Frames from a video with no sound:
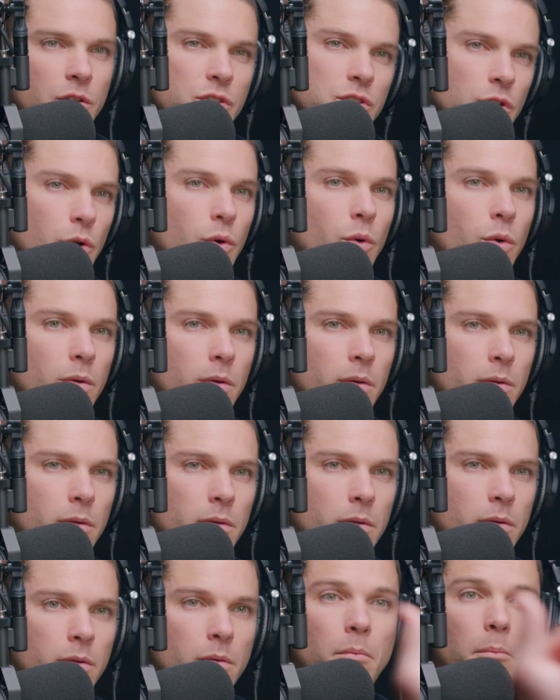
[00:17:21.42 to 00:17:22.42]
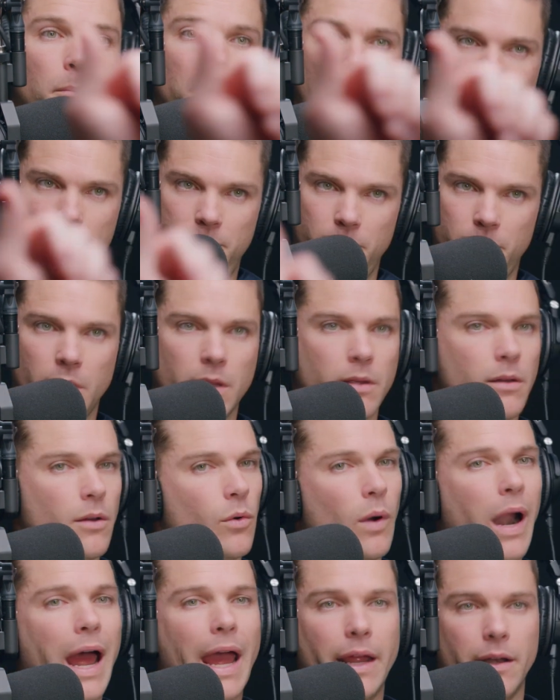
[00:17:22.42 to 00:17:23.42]
So, by demanding she do it like
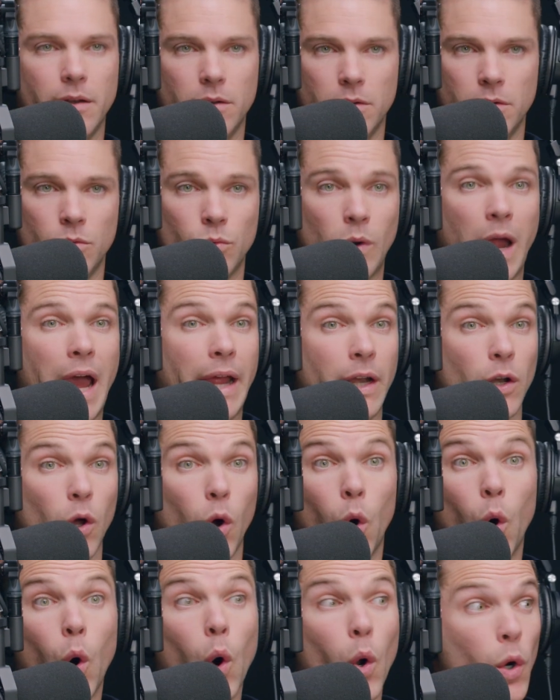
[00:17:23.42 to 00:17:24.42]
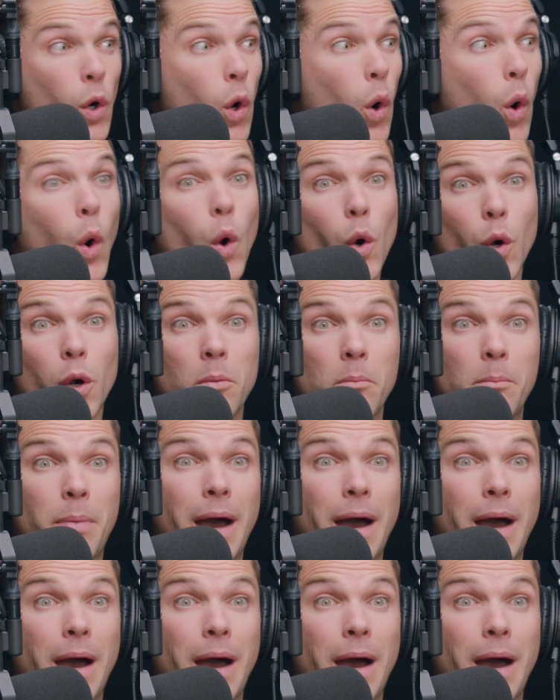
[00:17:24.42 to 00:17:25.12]
right, you do, right, example, or, or or